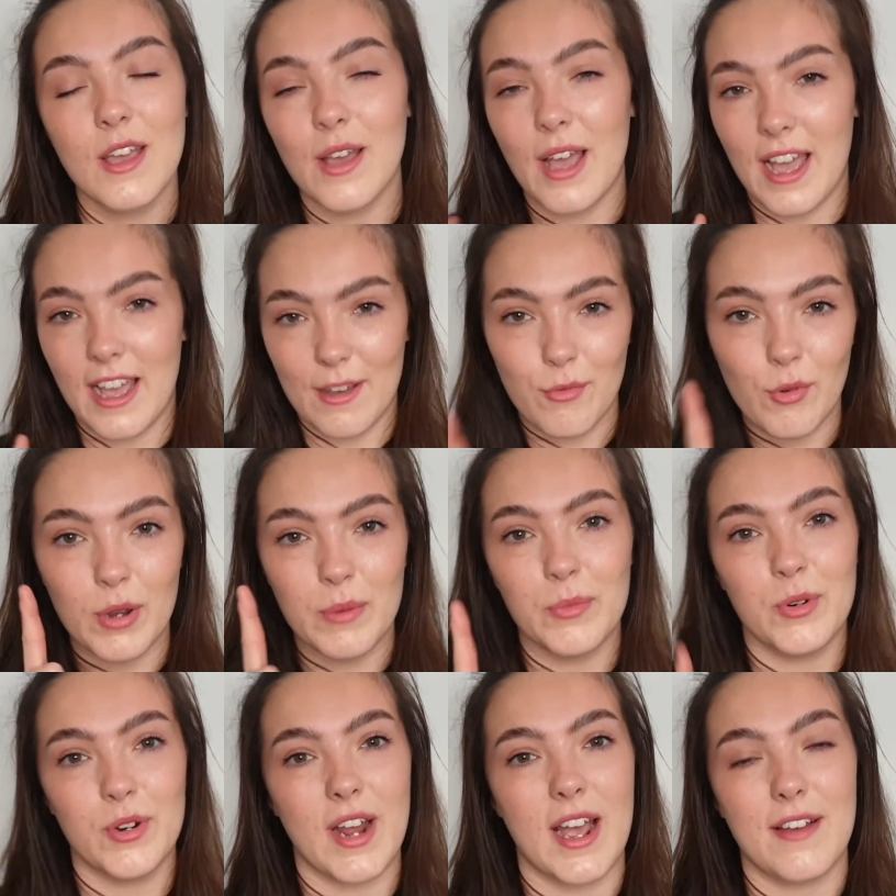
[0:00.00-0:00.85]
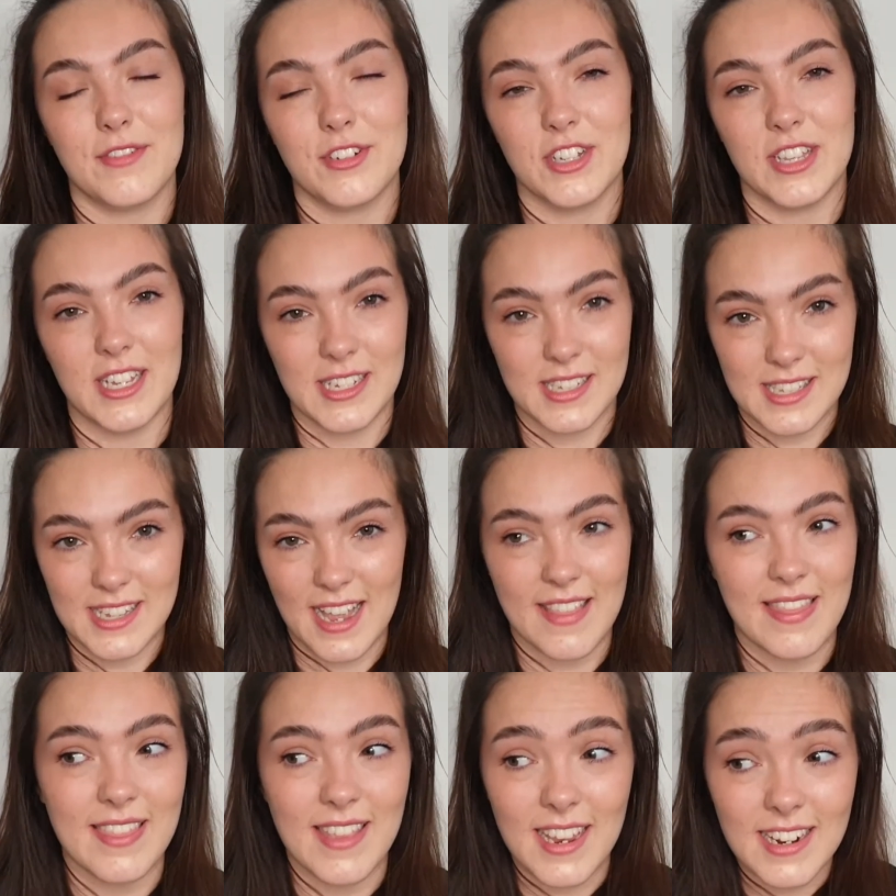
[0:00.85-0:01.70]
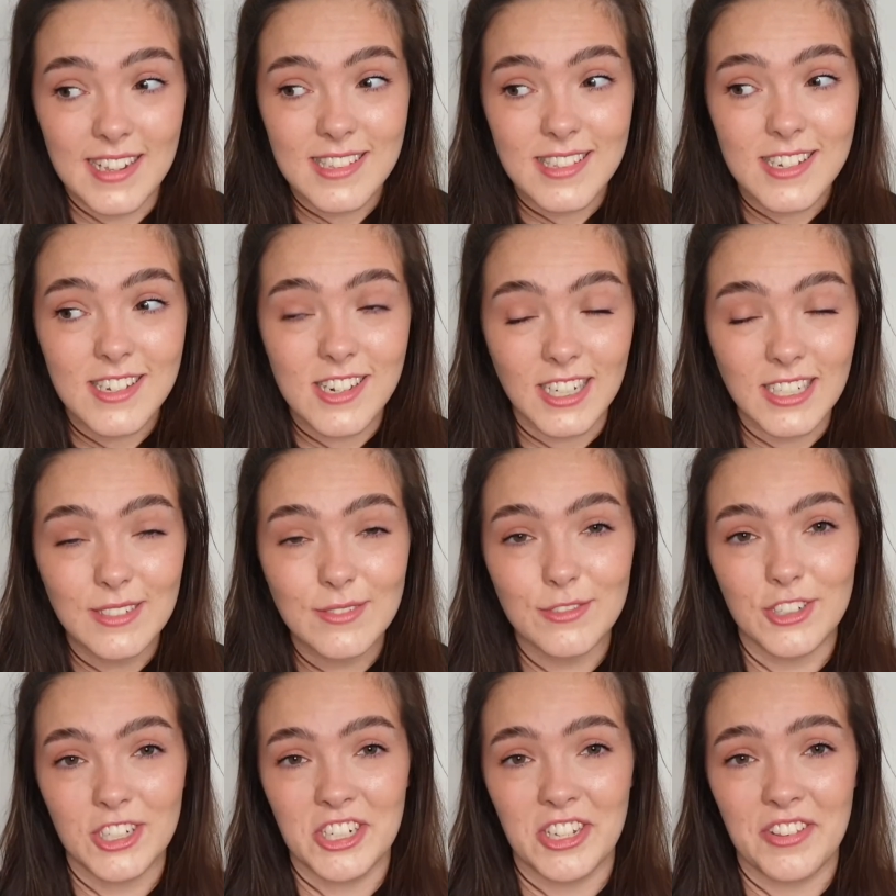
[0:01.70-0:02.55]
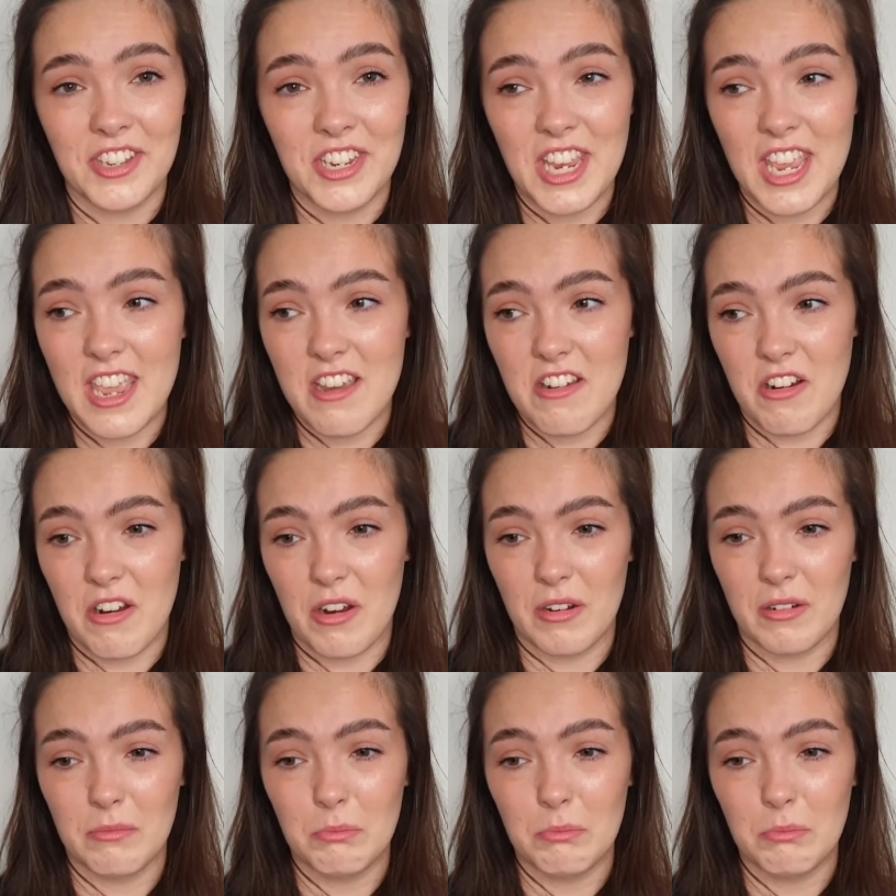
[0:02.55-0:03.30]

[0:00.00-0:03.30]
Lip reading: I have one more after this and then it's done for another year.